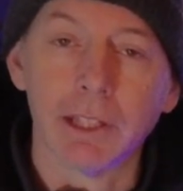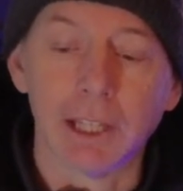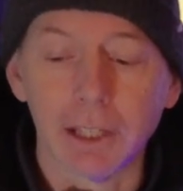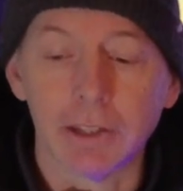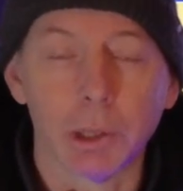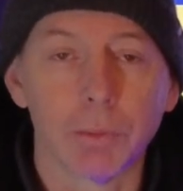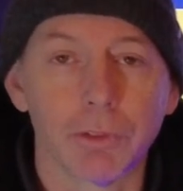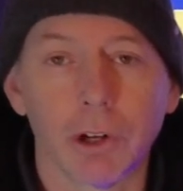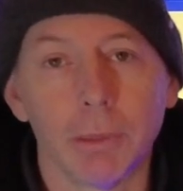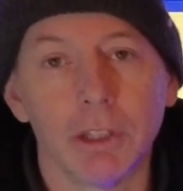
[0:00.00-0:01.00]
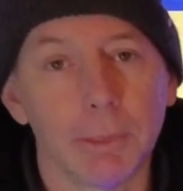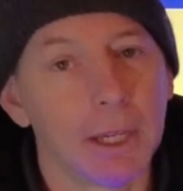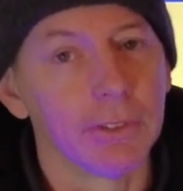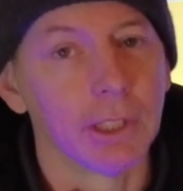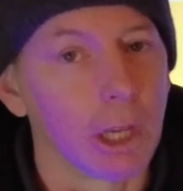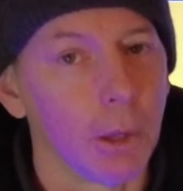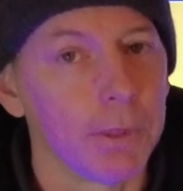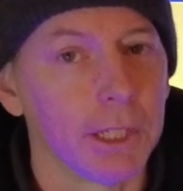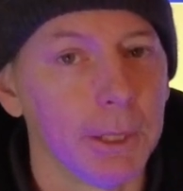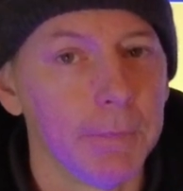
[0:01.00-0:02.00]
get them from a domestic
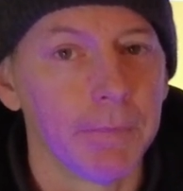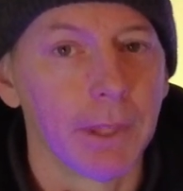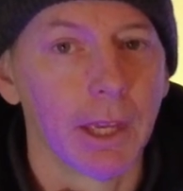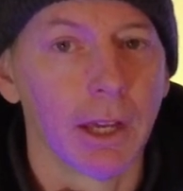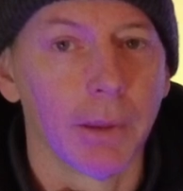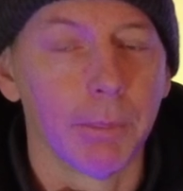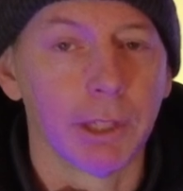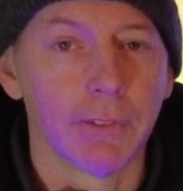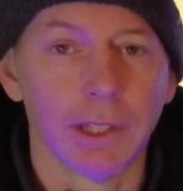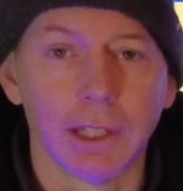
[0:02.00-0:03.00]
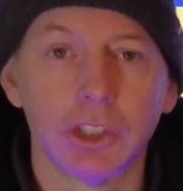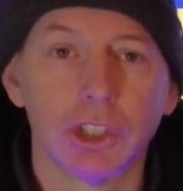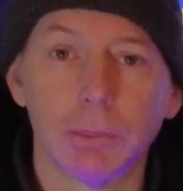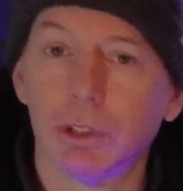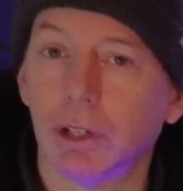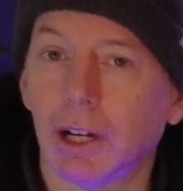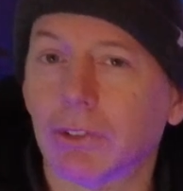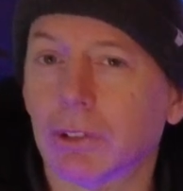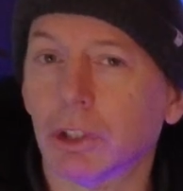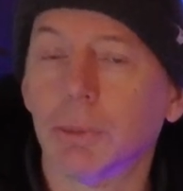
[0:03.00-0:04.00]
company uh, because they can ship to your
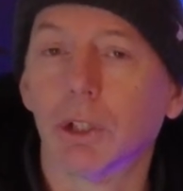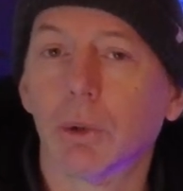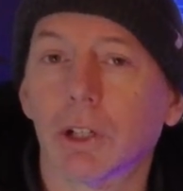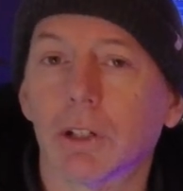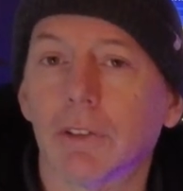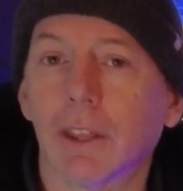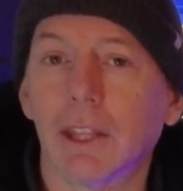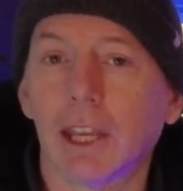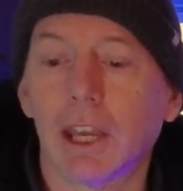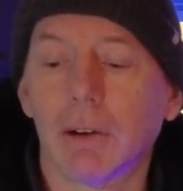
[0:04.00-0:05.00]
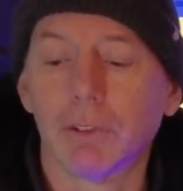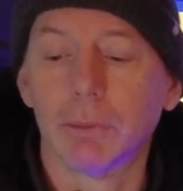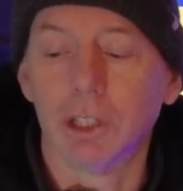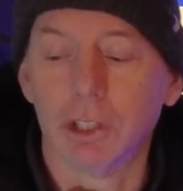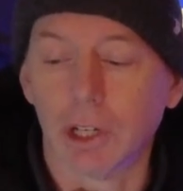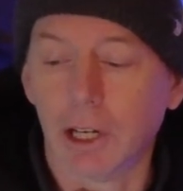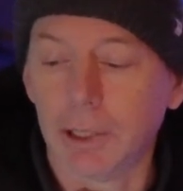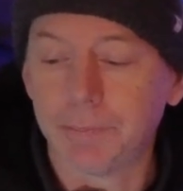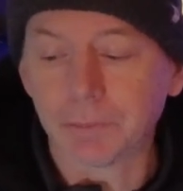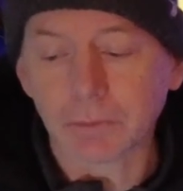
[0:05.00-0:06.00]
house a little bit quicker than they can from DJI.